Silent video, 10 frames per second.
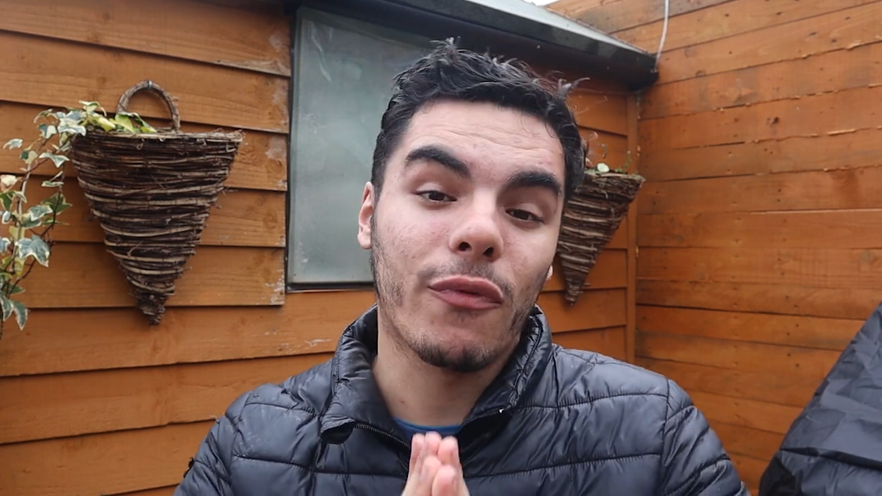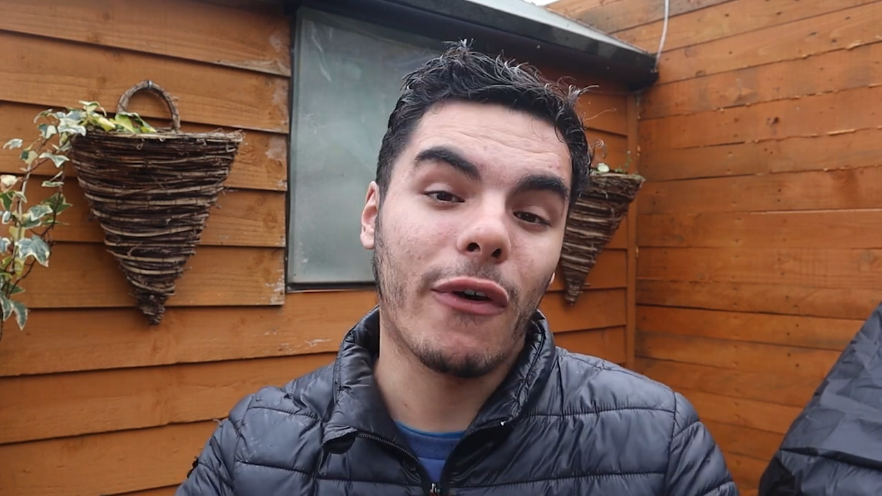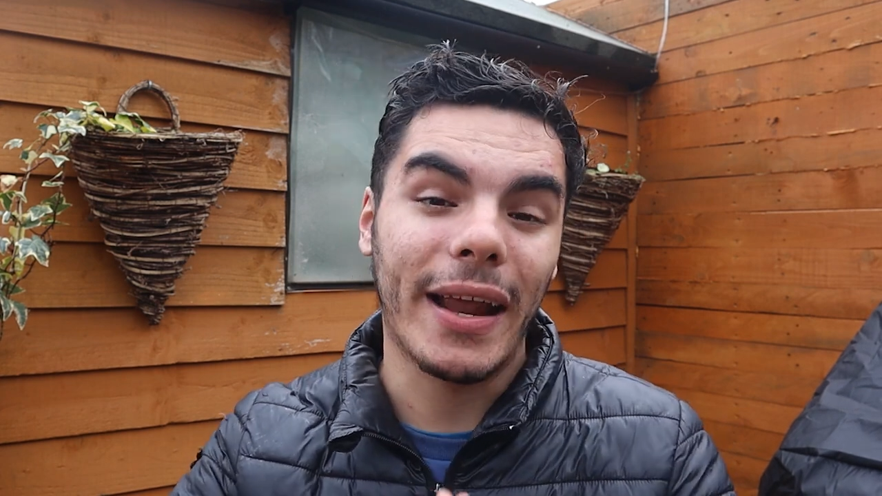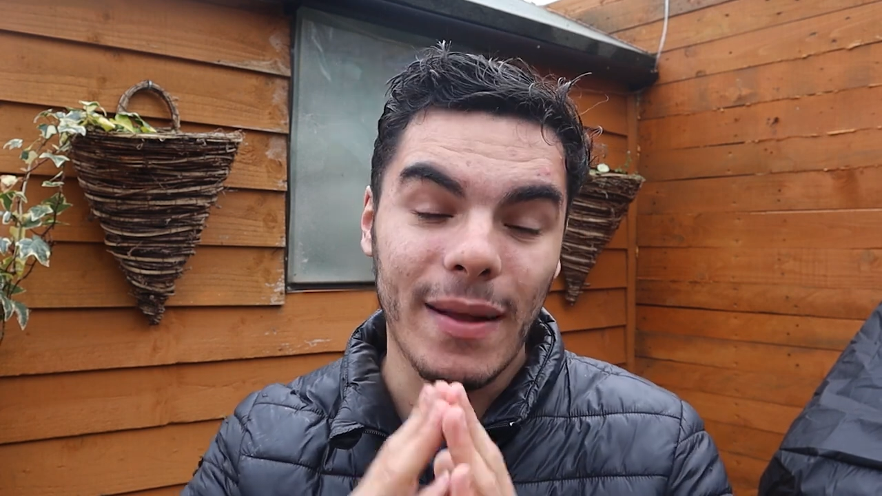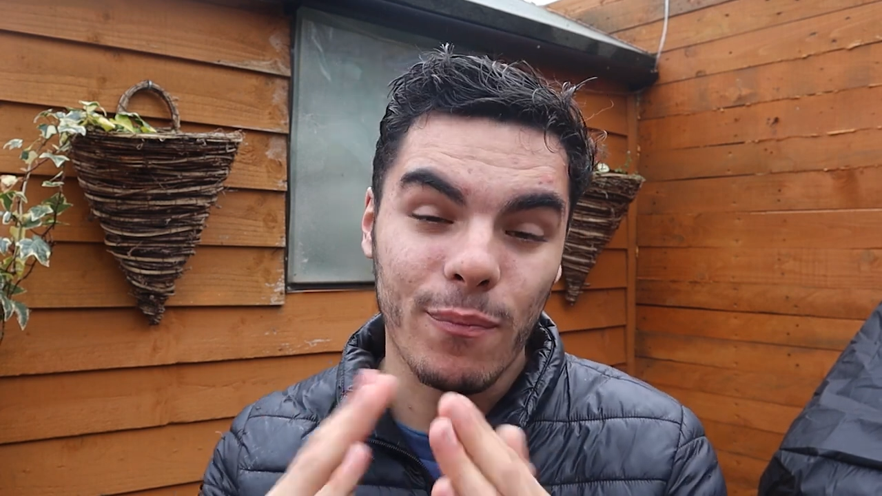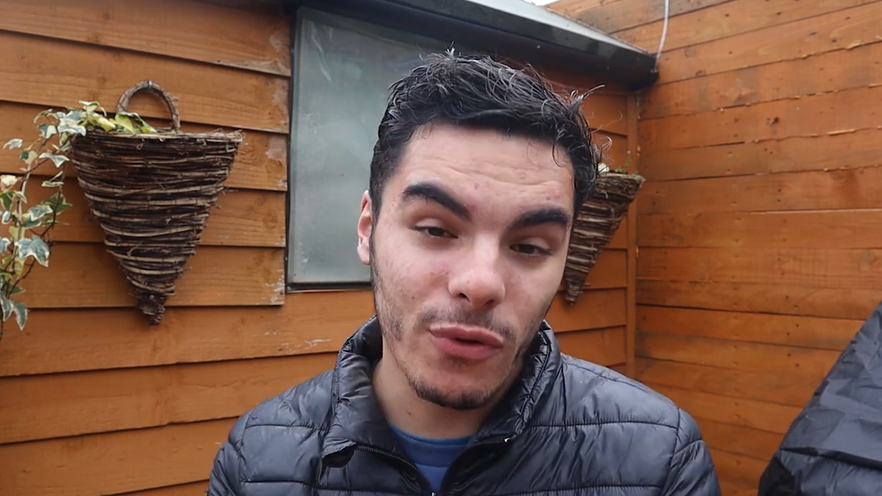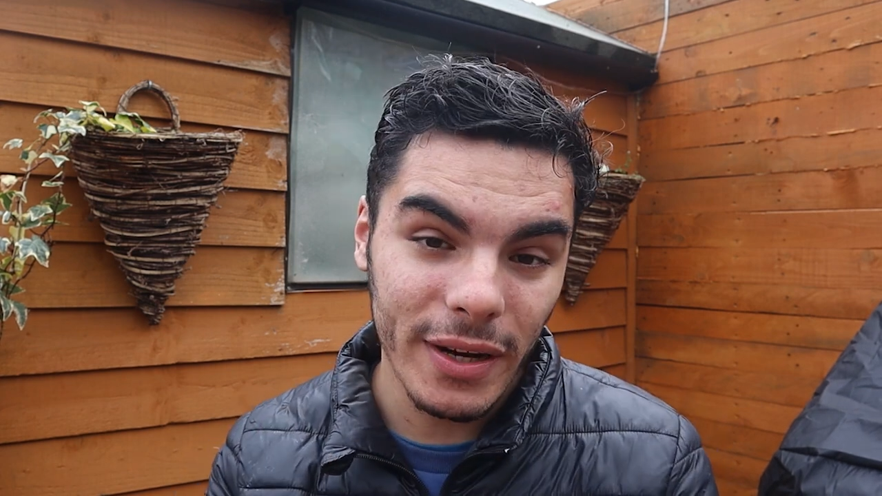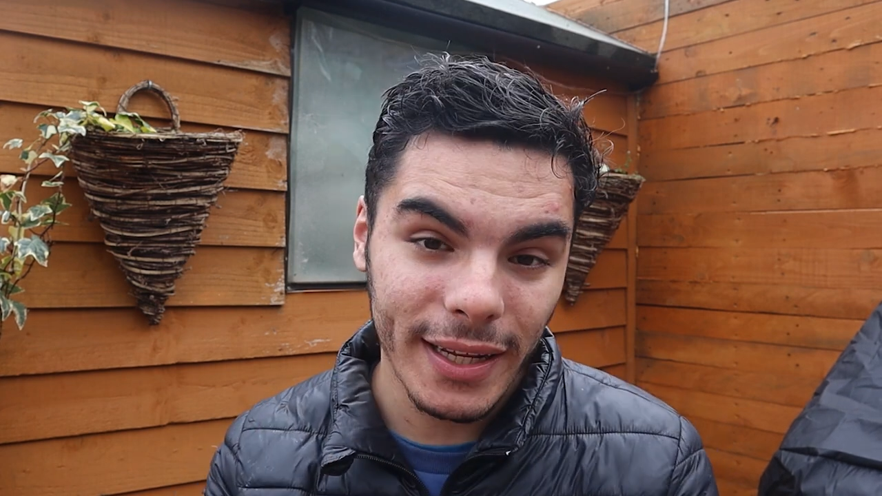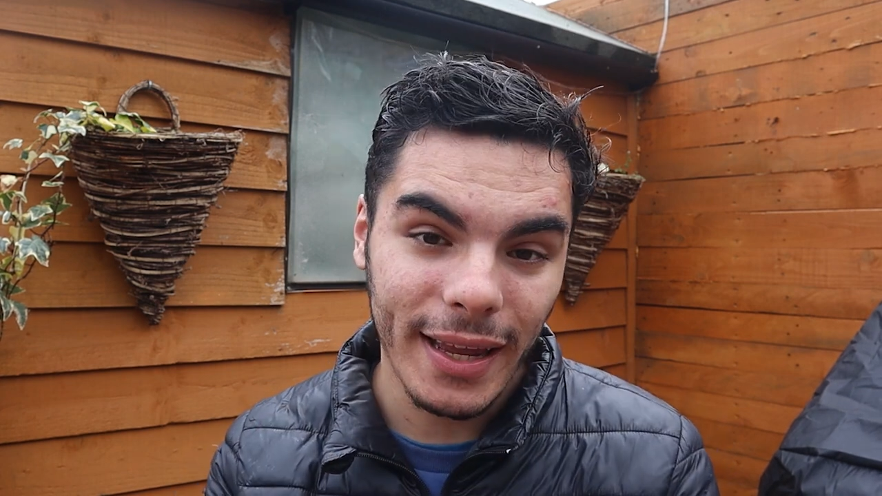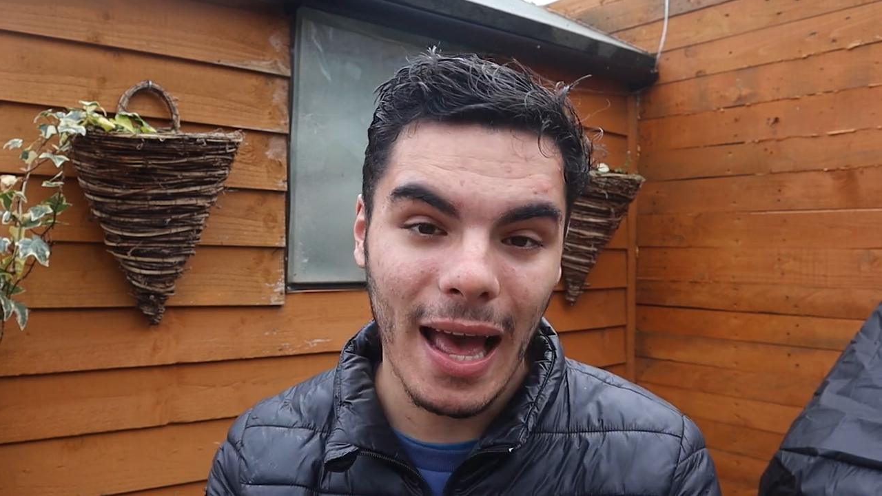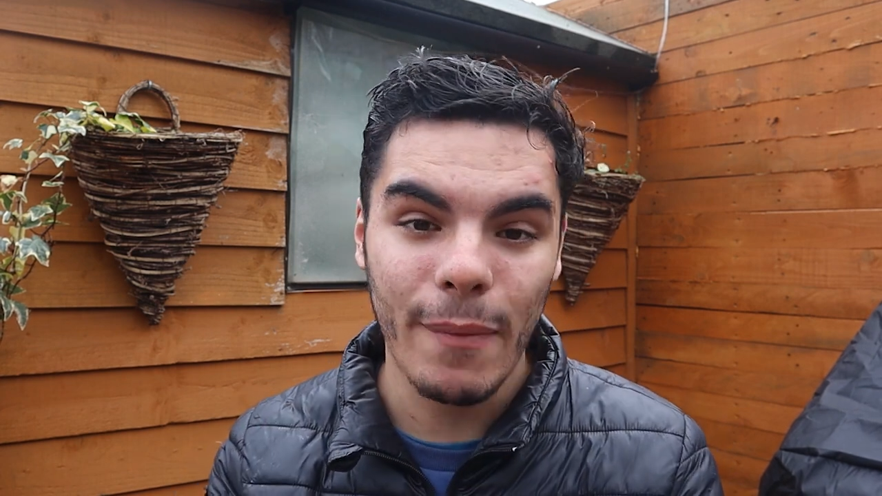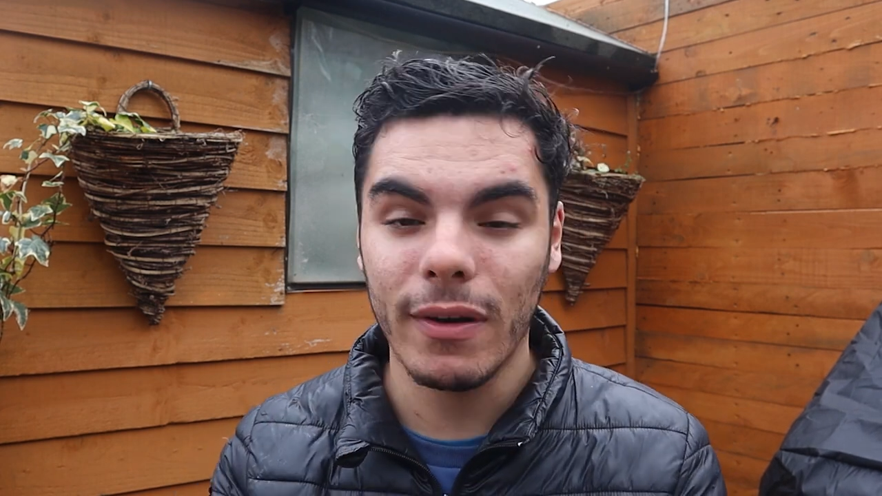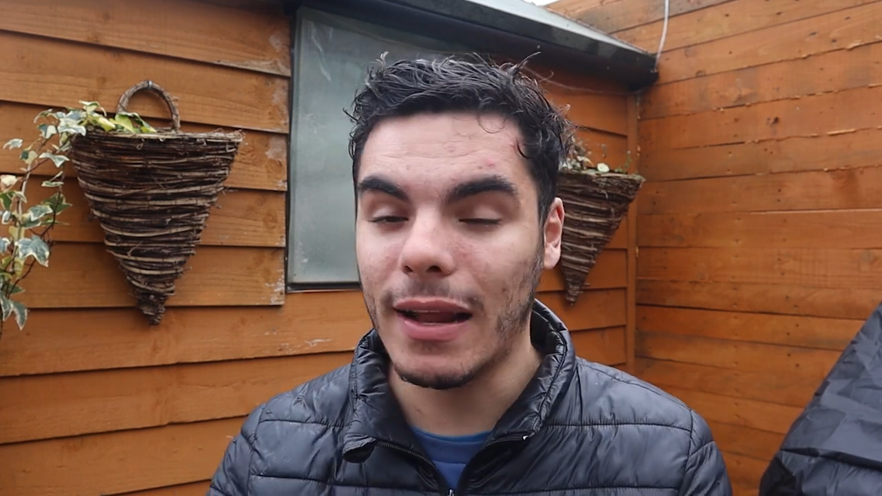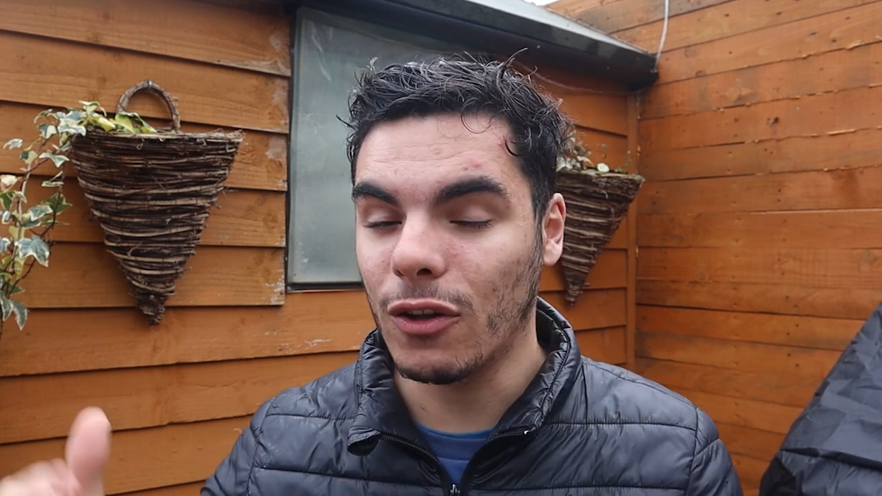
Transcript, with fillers: before any breeding happened.